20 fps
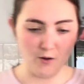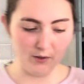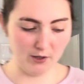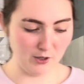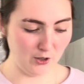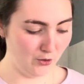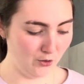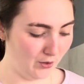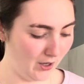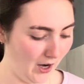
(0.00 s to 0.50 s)
with a
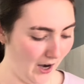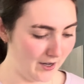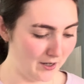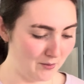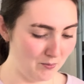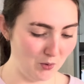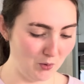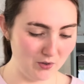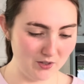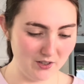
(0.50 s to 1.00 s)
new cutting
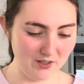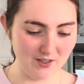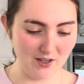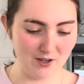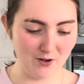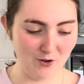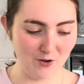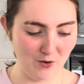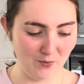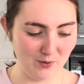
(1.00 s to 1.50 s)
board because I
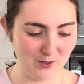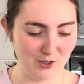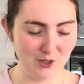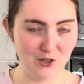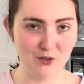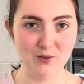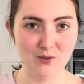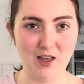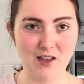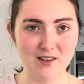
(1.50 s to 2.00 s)
don't know what to do
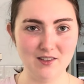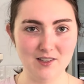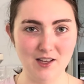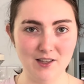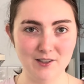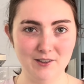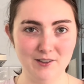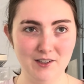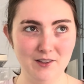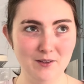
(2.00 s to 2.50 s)
with that
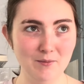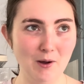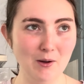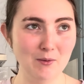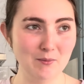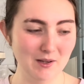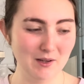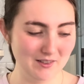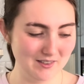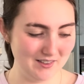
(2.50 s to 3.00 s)
celery at the
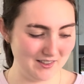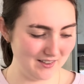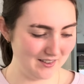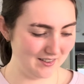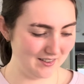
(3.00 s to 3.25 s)
moment.